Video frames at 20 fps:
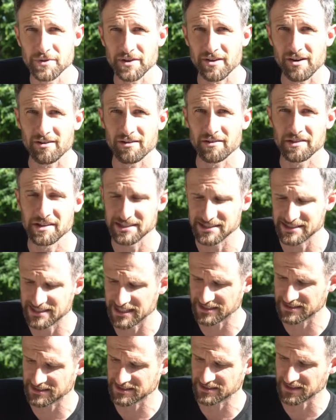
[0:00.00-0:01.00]
with all of these
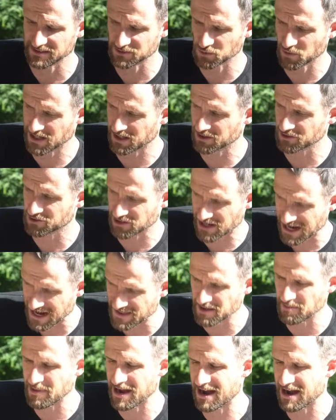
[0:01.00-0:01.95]
discs as well, trying them